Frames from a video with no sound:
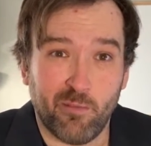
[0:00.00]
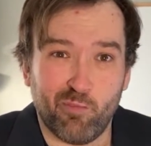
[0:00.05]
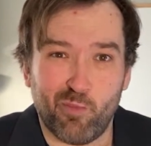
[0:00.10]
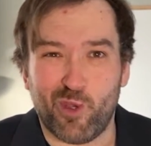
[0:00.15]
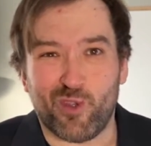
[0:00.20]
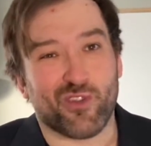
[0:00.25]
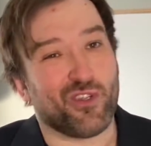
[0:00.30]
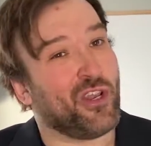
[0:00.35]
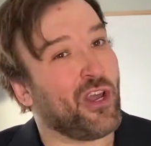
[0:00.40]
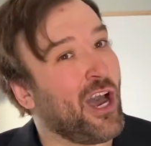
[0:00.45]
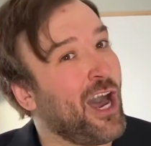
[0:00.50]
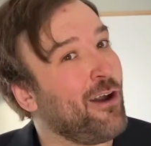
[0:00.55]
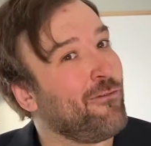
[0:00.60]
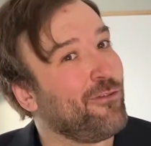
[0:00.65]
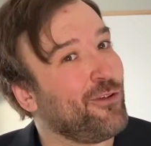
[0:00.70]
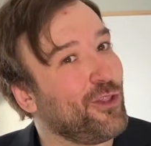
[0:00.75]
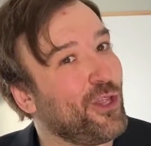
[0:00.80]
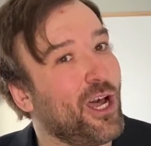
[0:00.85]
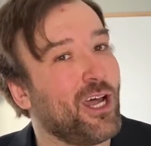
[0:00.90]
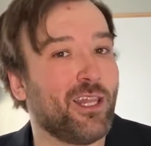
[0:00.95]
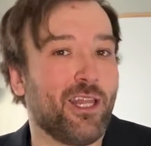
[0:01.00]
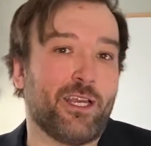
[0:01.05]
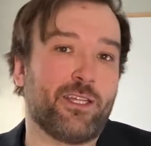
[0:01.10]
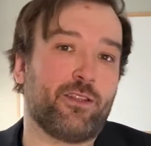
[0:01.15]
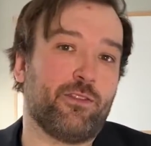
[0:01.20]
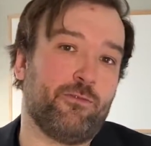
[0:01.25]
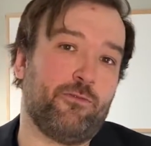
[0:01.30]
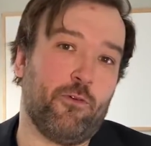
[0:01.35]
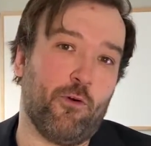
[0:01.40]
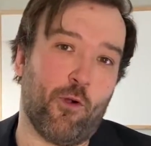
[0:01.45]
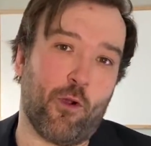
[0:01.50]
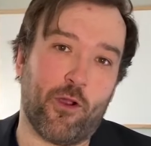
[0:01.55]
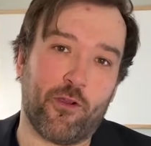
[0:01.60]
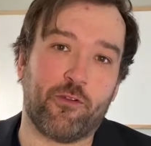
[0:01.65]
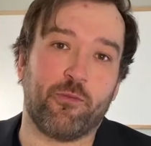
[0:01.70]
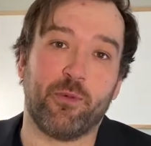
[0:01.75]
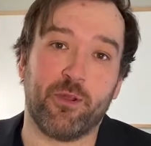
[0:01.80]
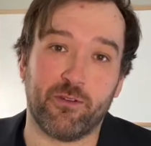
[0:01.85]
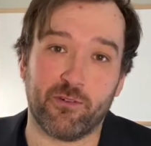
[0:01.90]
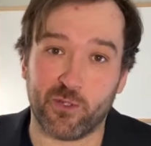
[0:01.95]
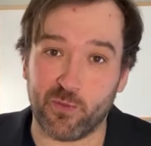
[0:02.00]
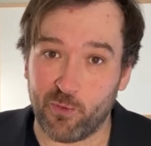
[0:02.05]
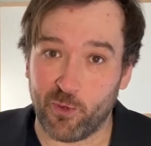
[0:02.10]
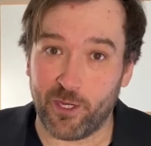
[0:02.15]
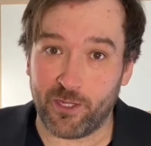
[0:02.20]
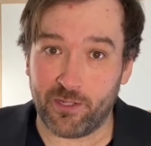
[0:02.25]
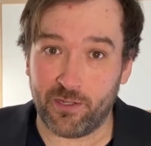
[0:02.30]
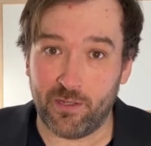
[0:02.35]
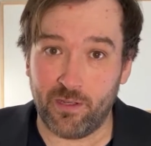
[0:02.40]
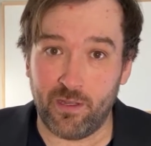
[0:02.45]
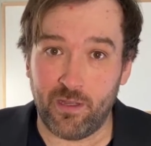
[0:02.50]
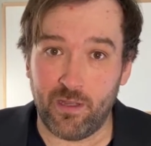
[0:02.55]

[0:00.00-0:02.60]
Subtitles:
is an awful lot like the 400-meter sprint.